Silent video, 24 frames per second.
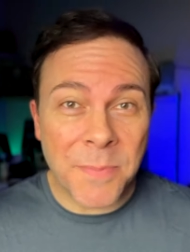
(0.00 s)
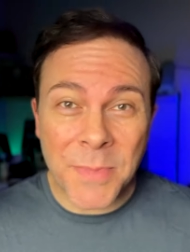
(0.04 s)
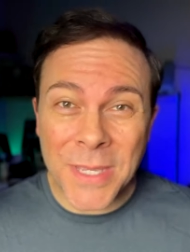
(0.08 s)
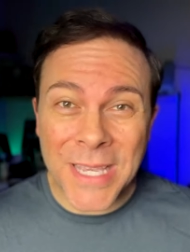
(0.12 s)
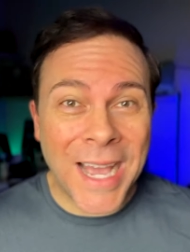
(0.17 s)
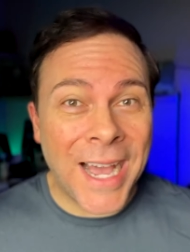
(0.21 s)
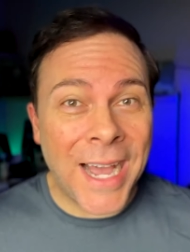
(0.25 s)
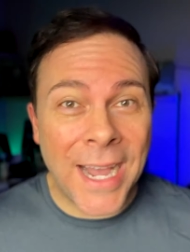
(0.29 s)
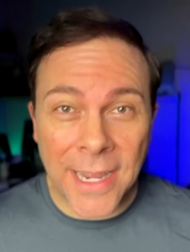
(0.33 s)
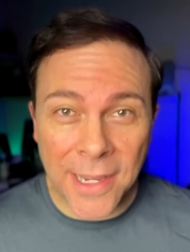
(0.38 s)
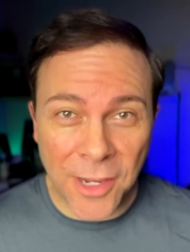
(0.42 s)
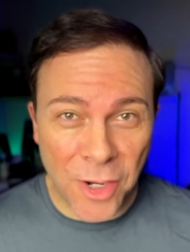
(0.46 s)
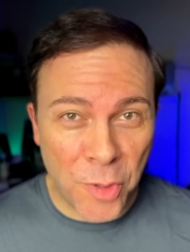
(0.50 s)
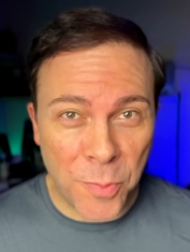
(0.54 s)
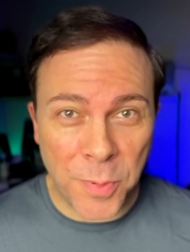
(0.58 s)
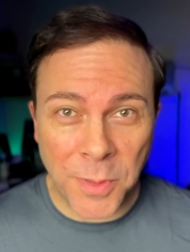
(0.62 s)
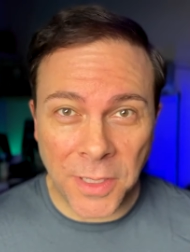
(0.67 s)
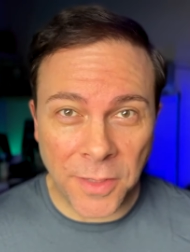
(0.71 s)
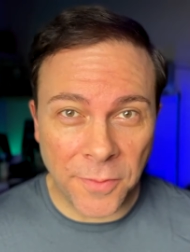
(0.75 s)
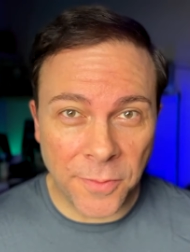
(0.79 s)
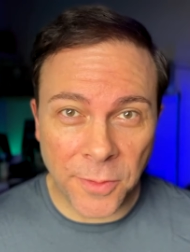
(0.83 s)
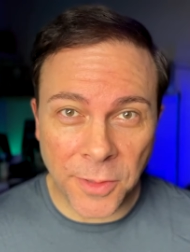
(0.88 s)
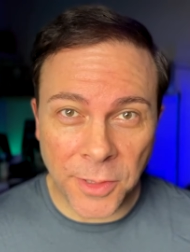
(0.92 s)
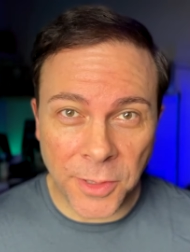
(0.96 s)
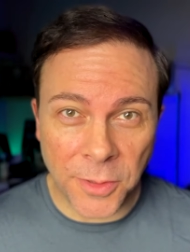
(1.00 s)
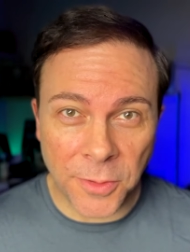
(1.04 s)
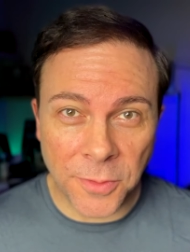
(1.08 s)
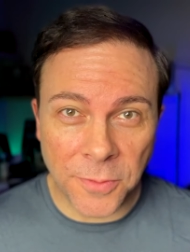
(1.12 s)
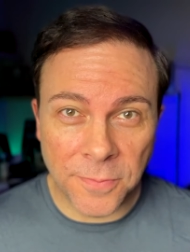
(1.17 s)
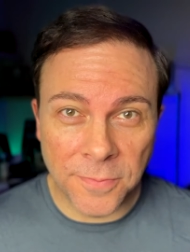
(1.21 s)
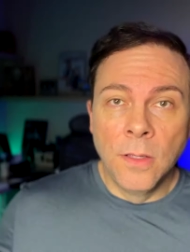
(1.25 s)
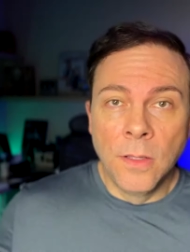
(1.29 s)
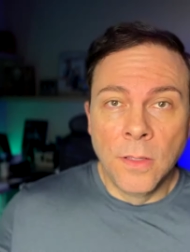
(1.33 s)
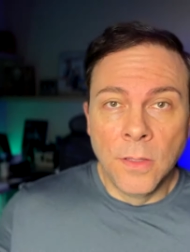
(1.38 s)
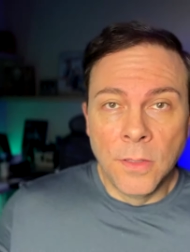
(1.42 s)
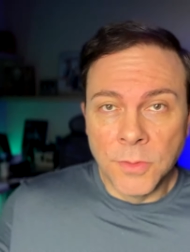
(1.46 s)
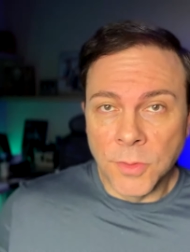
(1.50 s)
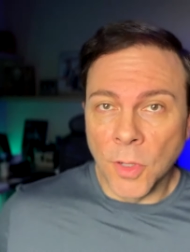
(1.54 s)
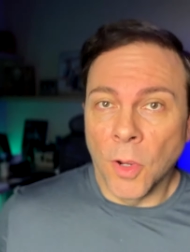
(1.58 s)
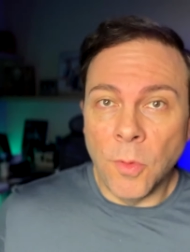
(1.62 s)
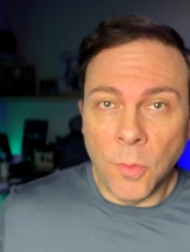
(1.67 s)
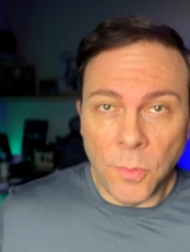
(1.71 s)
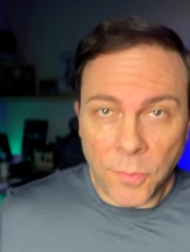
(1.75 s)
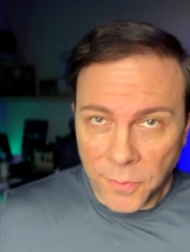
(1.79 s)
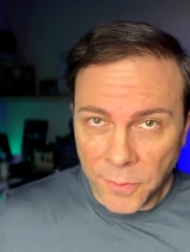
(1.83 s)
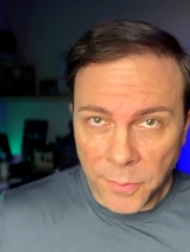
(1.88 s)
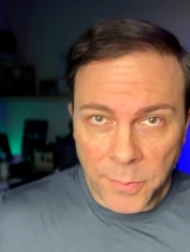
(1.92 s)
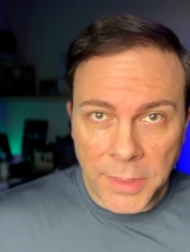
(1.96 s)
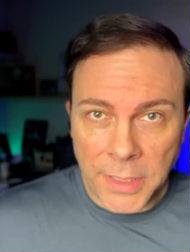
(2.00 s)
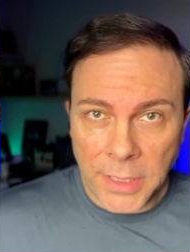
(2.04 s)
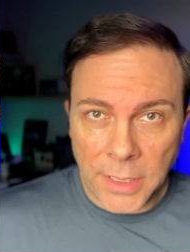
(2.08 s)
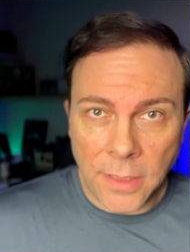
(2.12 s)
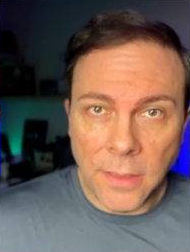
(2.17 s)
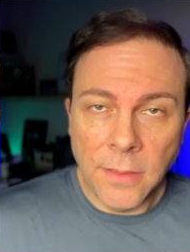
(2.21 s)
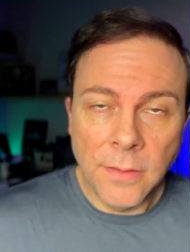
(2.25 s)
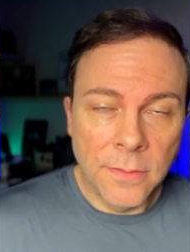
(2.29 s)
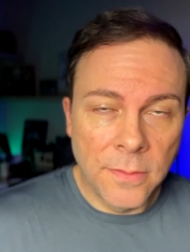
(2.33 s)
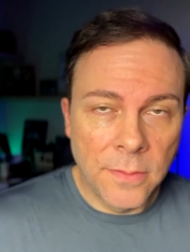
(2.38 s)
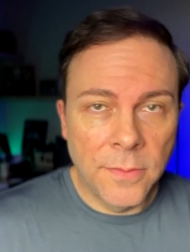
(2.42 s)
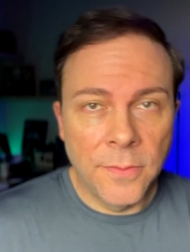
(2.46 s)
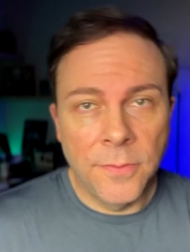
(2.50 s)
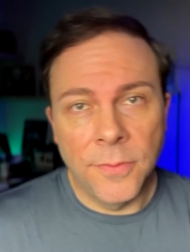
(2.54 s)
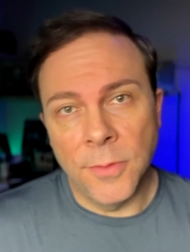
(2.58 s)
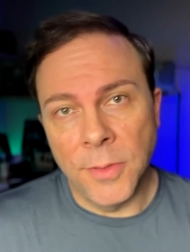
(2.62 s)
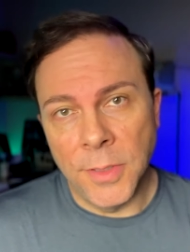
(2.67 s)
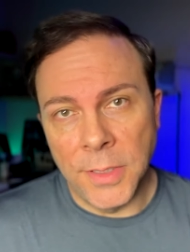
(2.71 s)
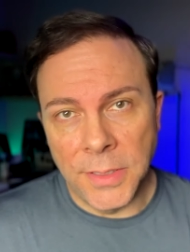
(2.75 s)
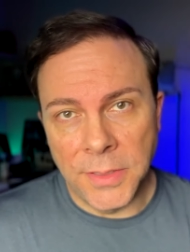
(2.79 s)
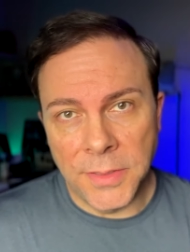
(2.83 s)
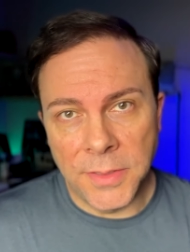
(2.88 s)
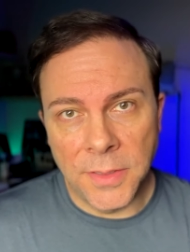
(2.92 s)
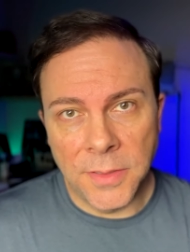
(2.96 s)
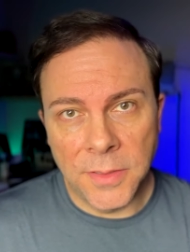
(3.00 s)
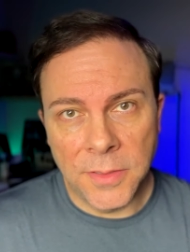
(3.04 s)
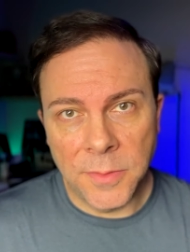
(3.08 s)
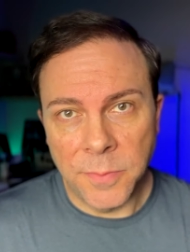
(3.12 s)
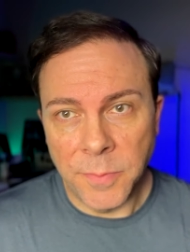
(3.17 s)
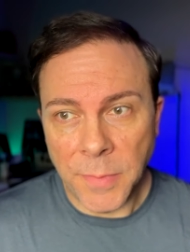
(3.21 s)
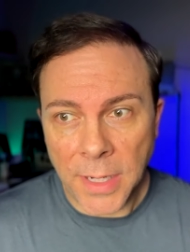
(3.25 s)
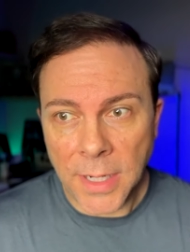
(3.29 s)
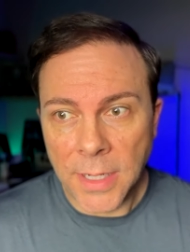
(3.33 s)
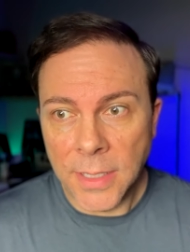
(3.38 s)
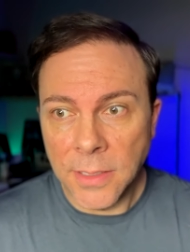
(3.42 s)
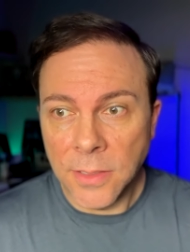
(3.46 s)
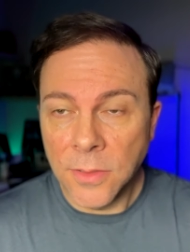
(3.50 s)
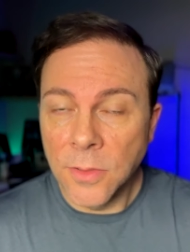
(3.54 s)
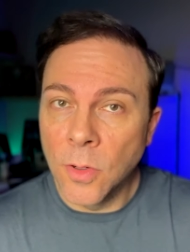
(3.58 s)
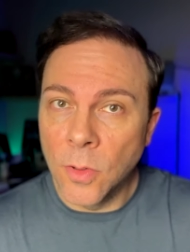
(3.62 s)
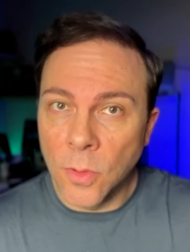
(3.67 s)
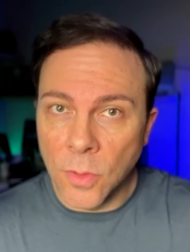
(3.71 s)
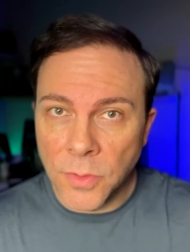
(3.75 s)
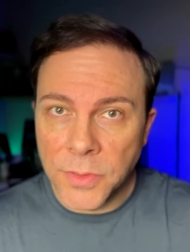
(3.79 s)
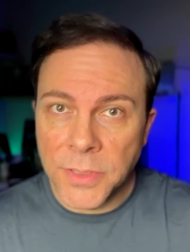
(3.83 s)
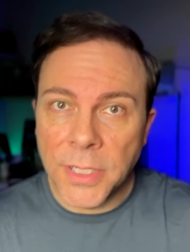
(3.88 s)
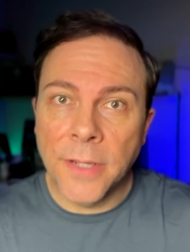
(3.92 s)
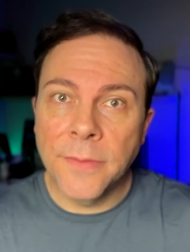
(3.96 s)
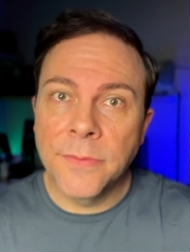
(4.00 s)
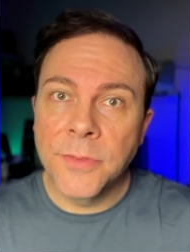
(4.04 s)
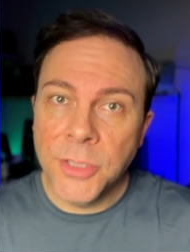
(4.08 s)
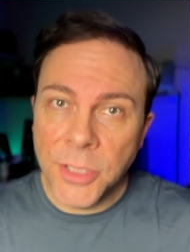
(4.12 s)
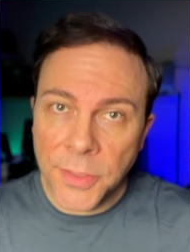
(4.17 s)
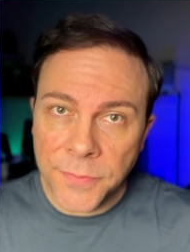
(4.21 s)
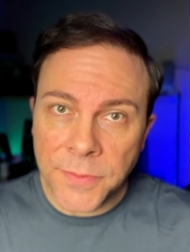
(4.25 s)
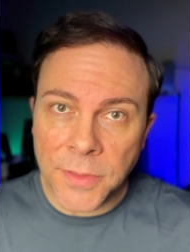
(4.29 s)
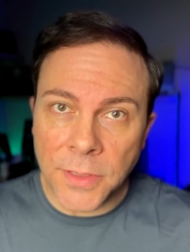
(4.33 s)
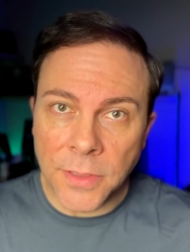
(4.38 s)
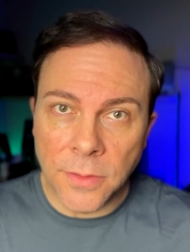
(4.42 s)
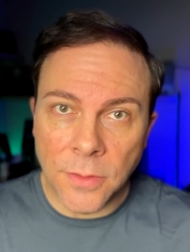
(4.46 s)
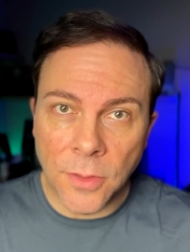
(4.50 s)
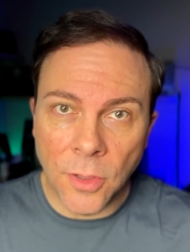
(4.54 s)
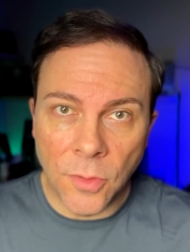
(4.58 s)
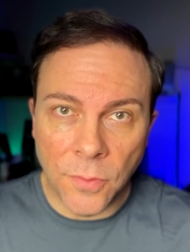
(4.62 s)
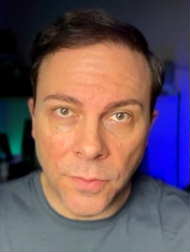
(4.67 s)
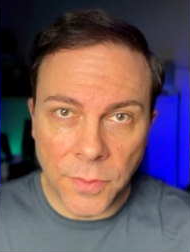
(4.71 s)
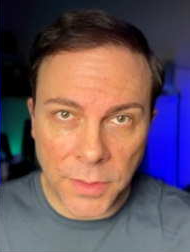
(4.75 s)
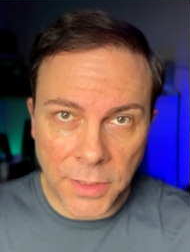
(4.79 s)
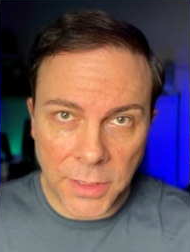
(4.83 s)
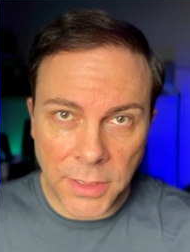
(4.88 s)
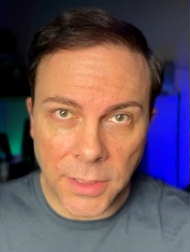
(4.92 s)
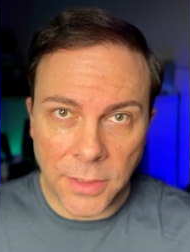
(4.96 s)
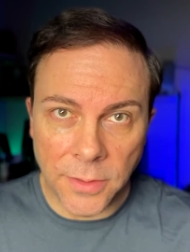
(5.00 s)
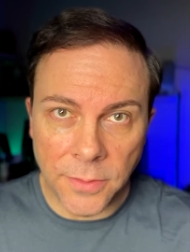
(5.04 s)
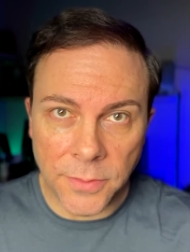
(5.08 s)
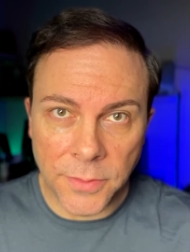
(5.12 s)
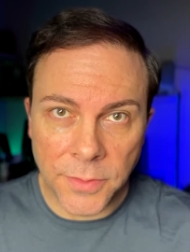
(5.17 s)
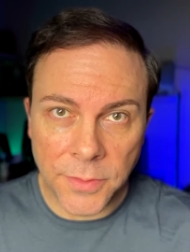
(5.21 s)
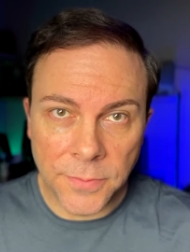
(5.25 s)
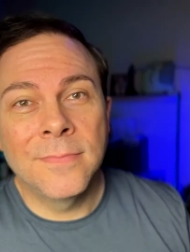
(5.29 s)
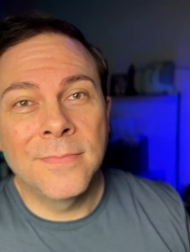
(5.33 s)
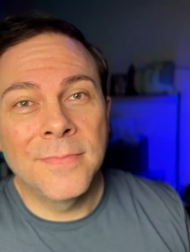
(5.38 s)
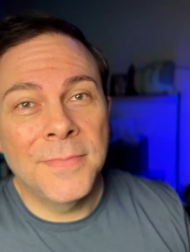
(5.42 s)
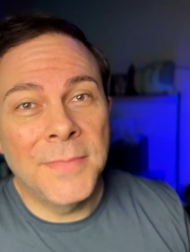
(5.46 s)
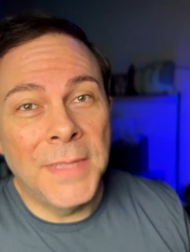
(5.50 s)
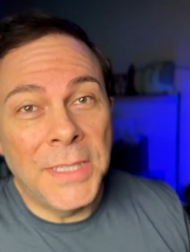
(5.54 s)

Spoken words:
be eye-opening for you. So, for me, for instance, my goals have shifted over the years.